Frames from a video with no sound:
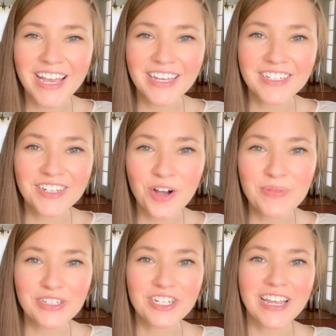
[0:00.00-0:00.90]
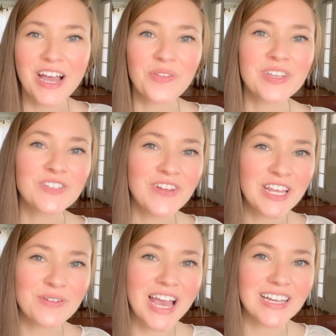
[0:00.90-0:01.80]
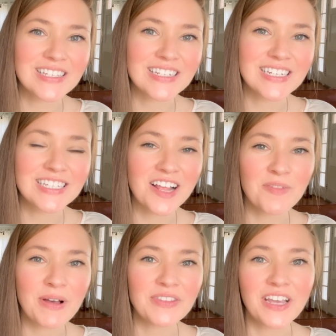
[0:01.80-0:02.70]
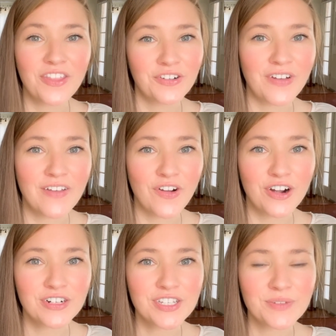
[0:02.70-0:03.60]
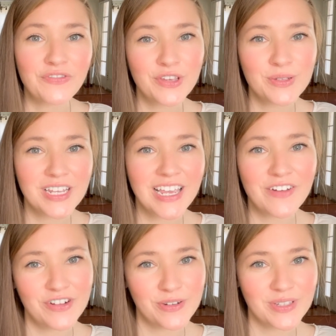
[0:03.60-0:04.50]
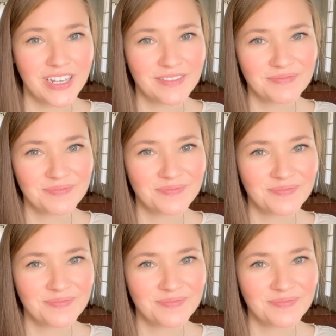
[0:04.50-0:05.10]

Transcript: I hope you'll check out this video next. It's all about the other 5 R's, refusing and reducing.